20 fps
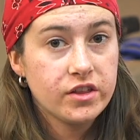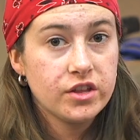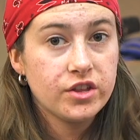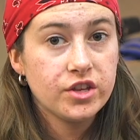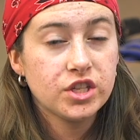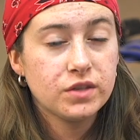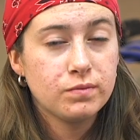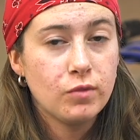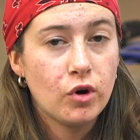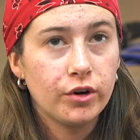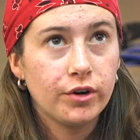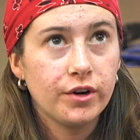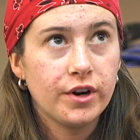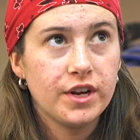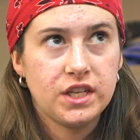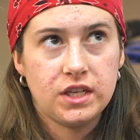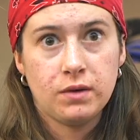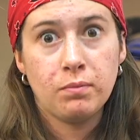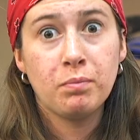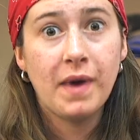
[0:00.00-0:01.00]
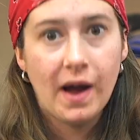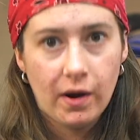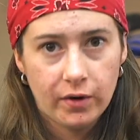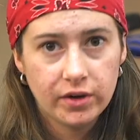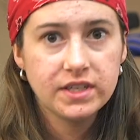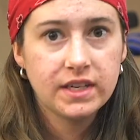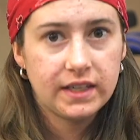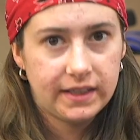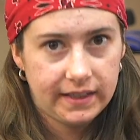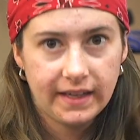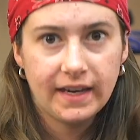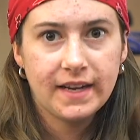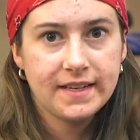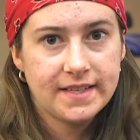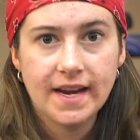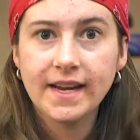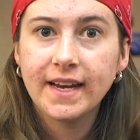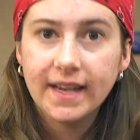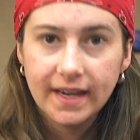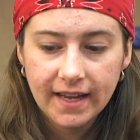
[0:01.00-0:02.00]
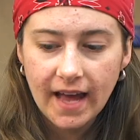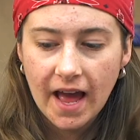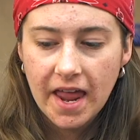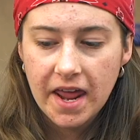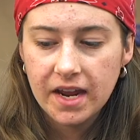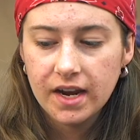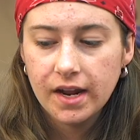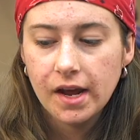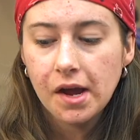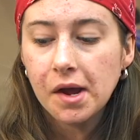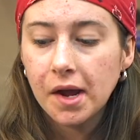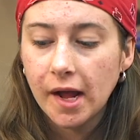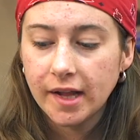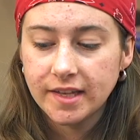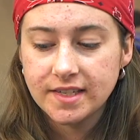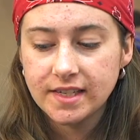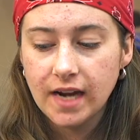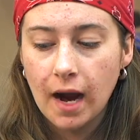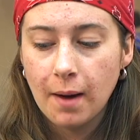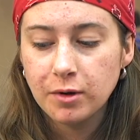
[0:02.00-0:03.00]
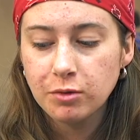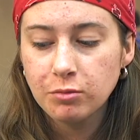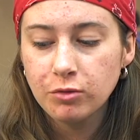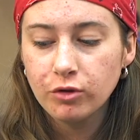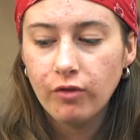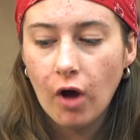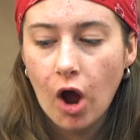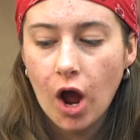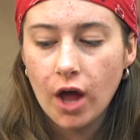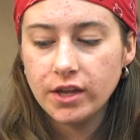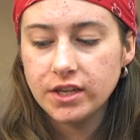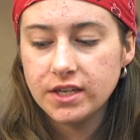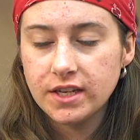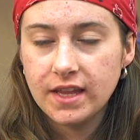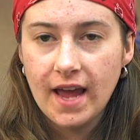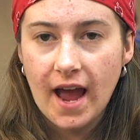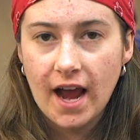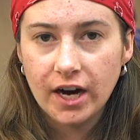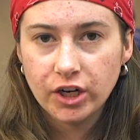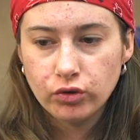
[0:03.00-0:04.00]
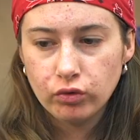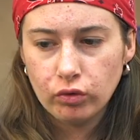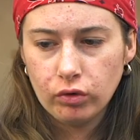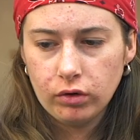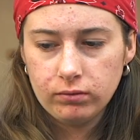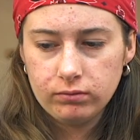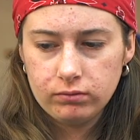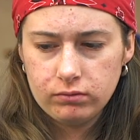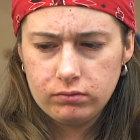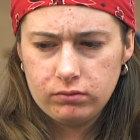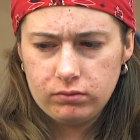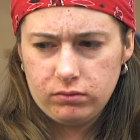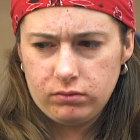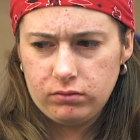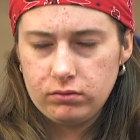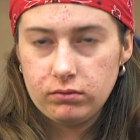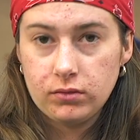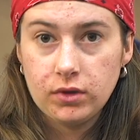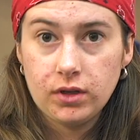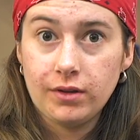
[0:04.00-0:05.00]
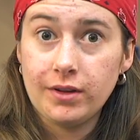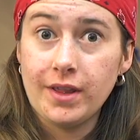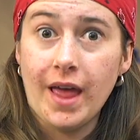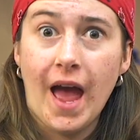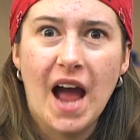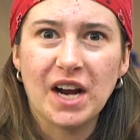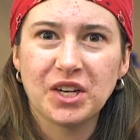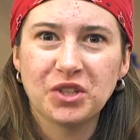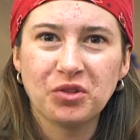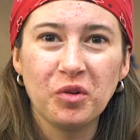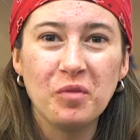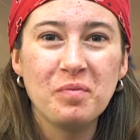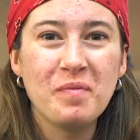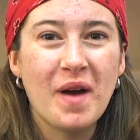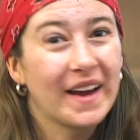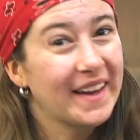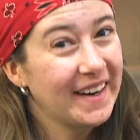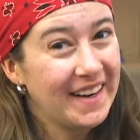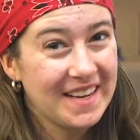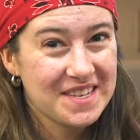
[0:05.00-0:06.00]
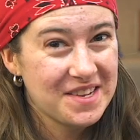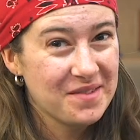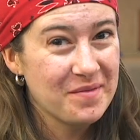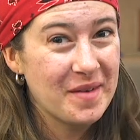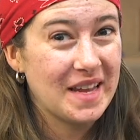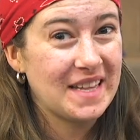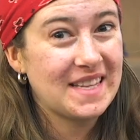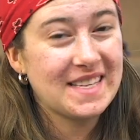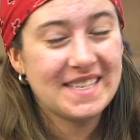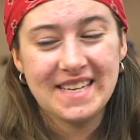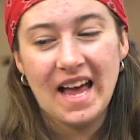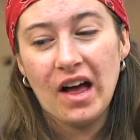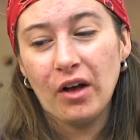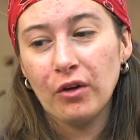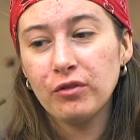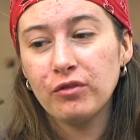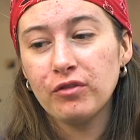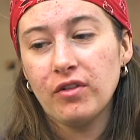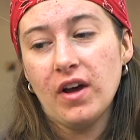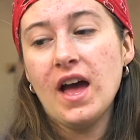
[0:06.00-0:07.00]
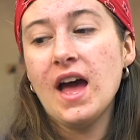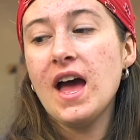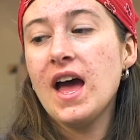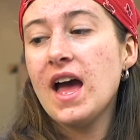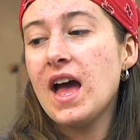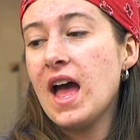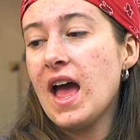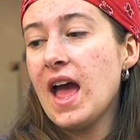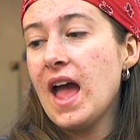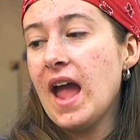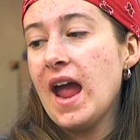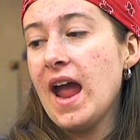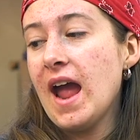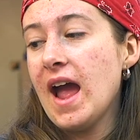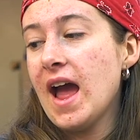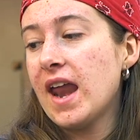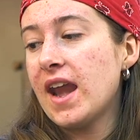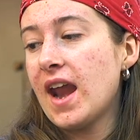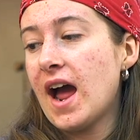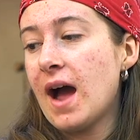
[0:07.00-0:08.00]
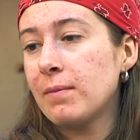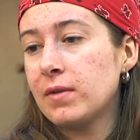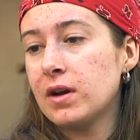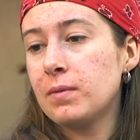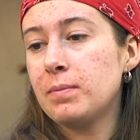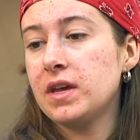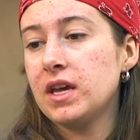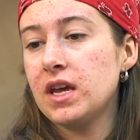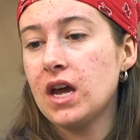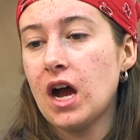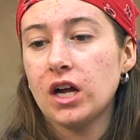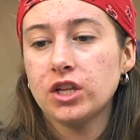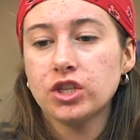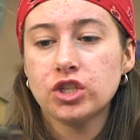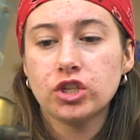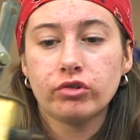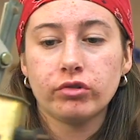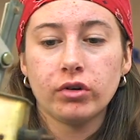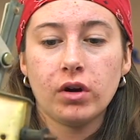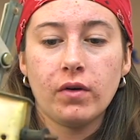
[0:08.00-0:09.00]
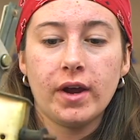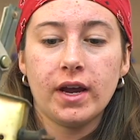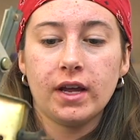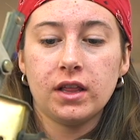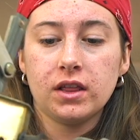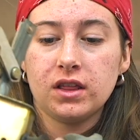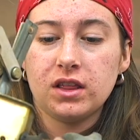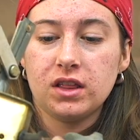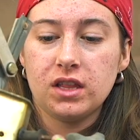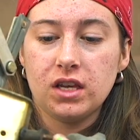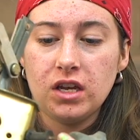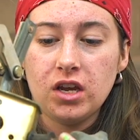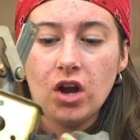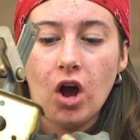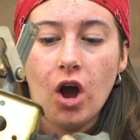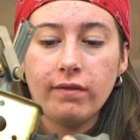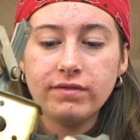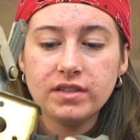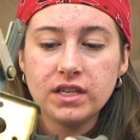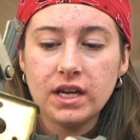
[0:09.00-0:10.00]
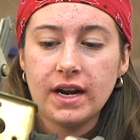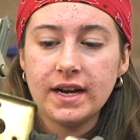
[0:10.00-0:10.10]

that this motor is about as clean as I can get it, it's time to move on to the actual mechanism itself. And I'm gonna be unscrewing the offset